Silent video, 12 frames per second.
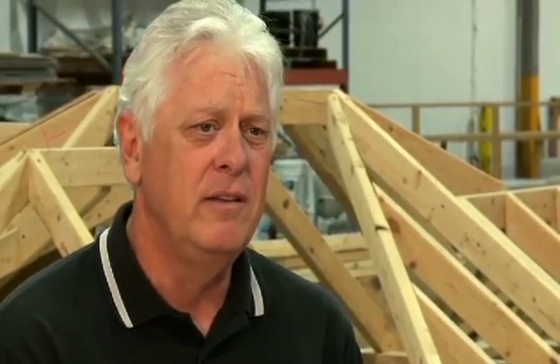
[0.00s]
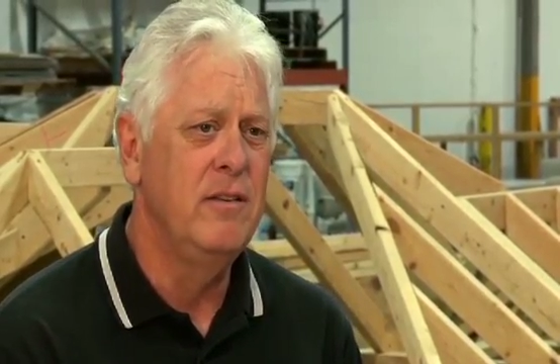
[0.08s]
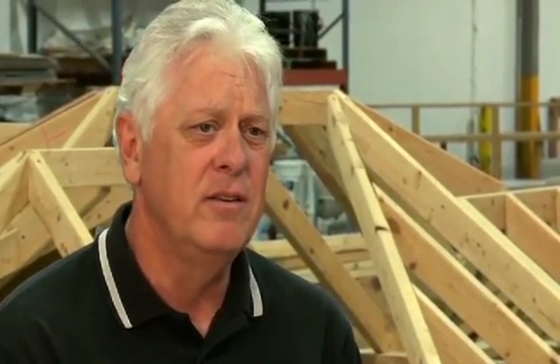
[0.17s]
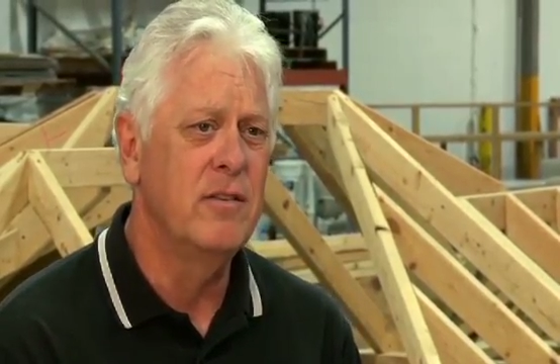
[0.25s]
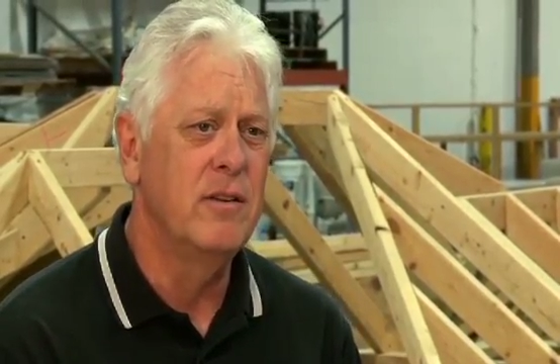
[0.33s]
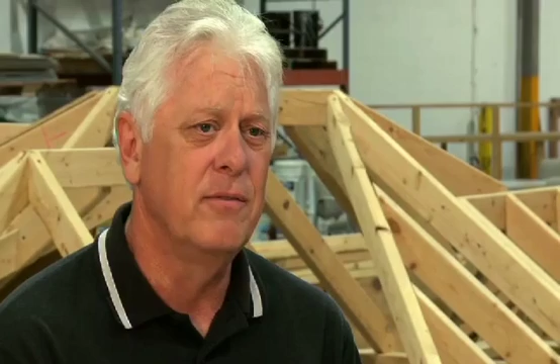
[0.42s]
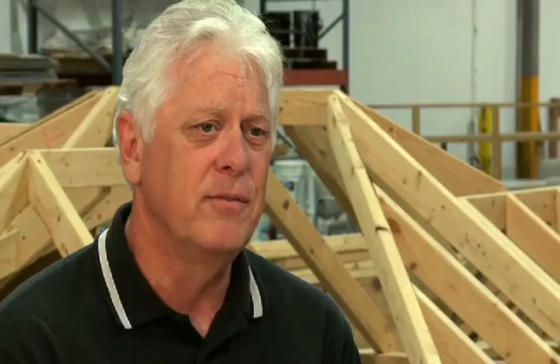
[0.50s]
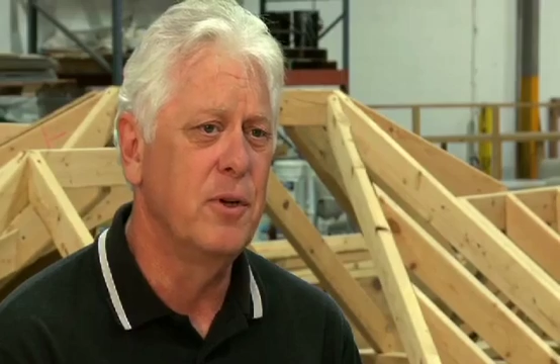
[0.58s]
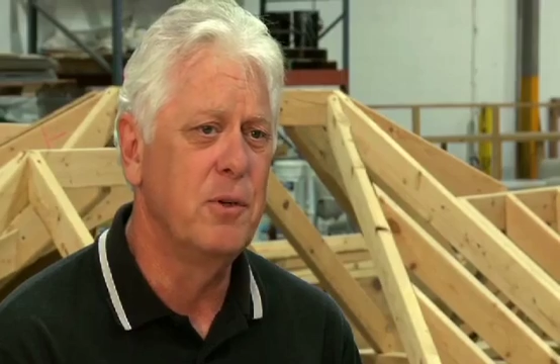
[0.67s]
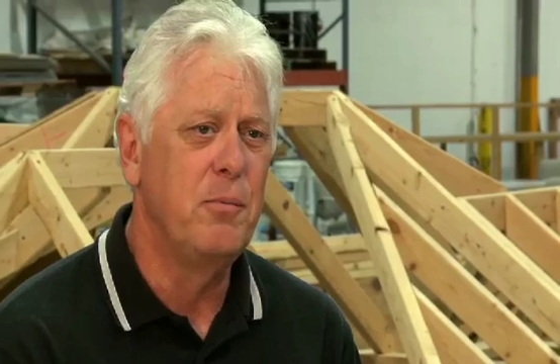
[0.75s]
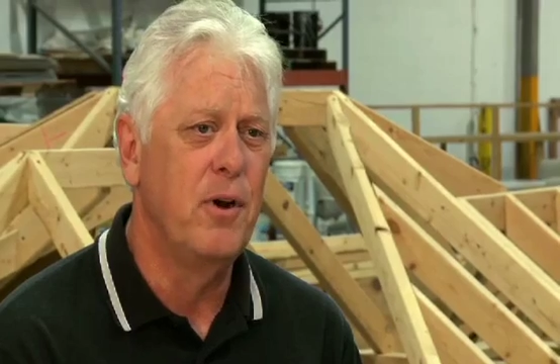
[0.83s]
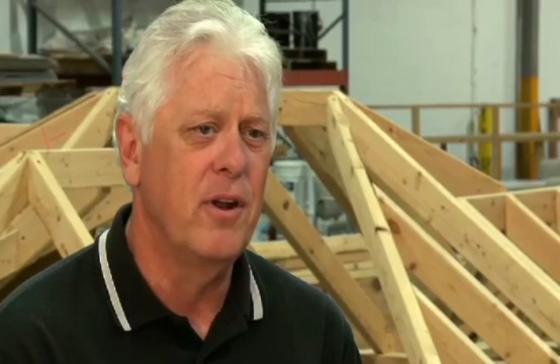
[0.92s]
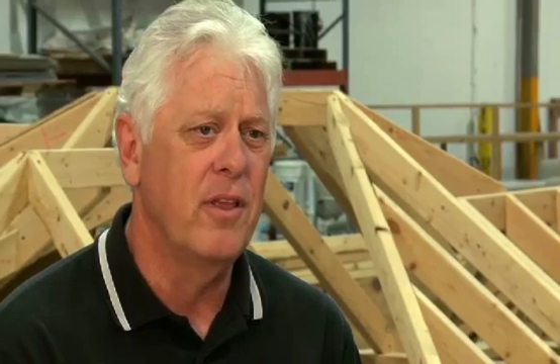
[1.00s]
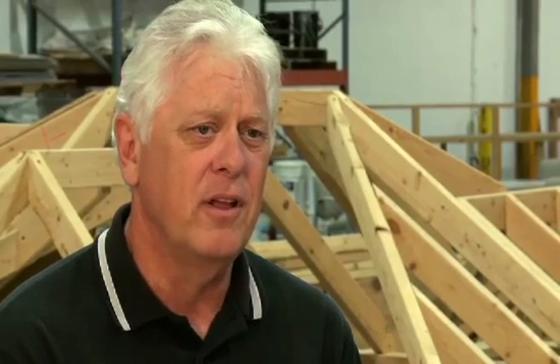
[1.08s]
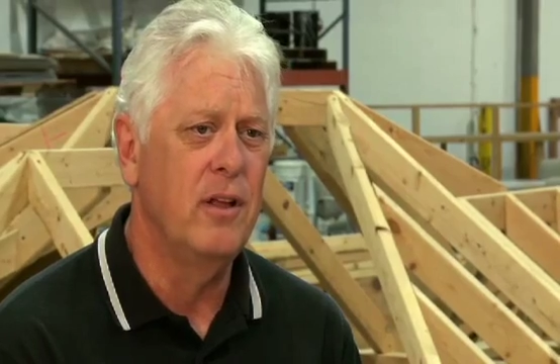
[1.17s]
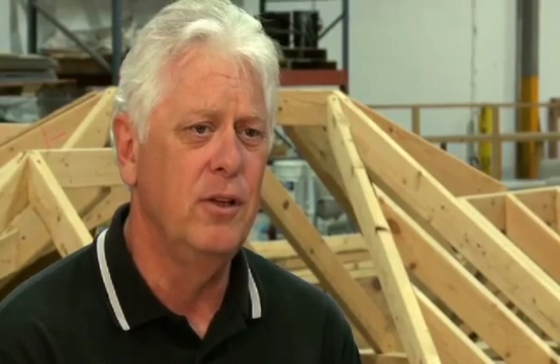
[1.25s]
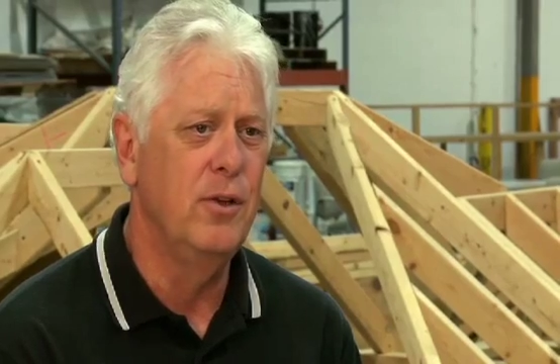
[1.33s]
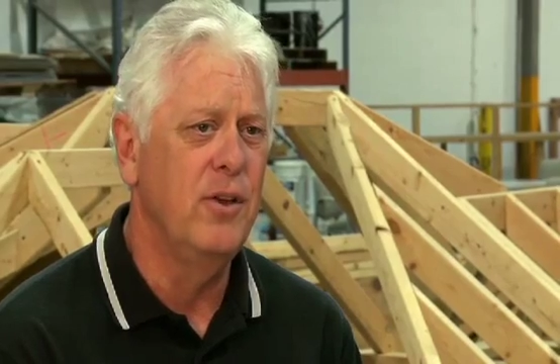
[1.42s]
just the first part of the
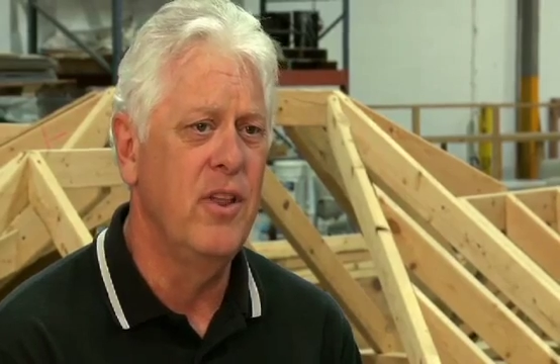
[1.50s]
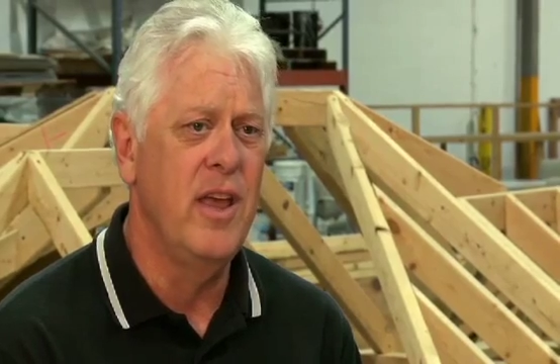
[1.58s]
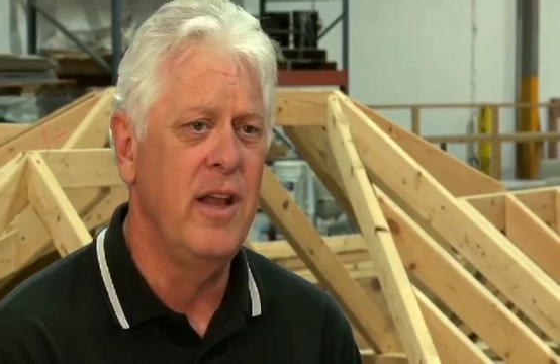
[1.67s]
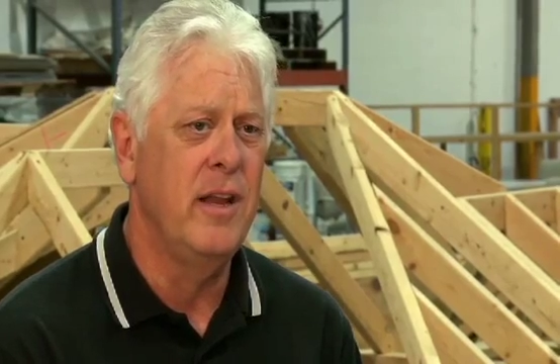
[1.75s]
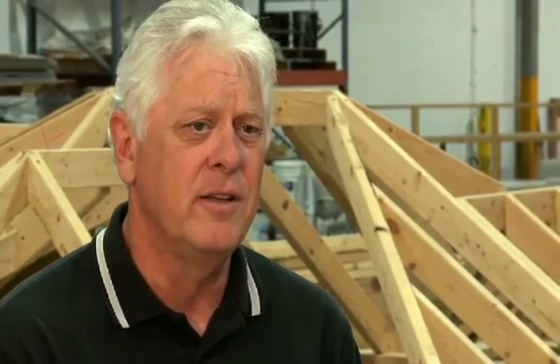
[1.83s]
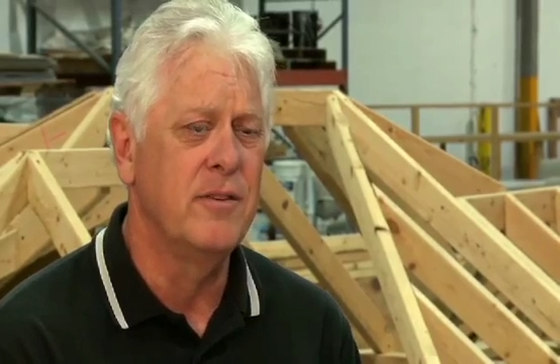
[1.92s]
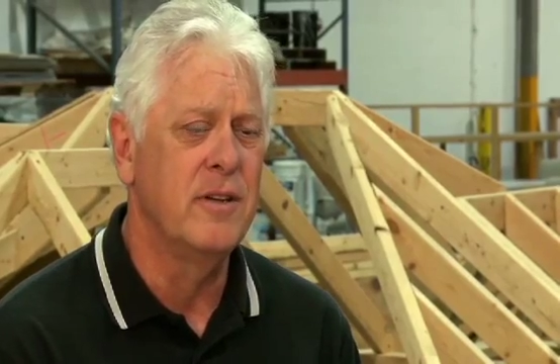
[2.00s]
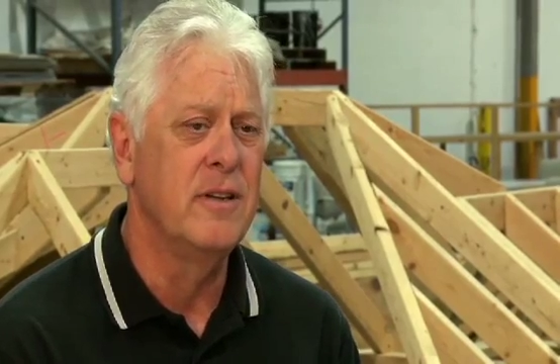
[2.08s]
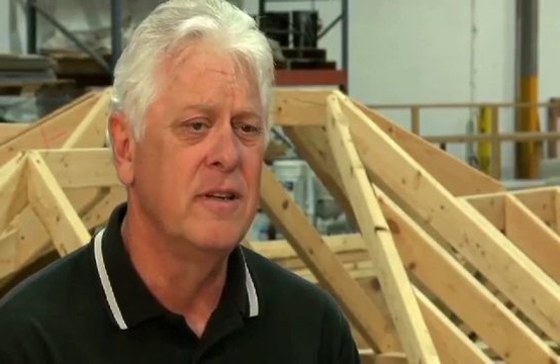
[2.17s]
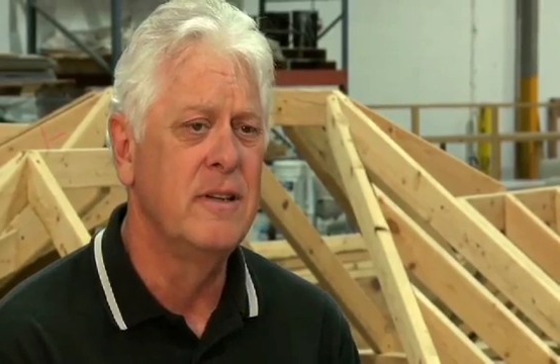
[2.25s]
clue to that answer.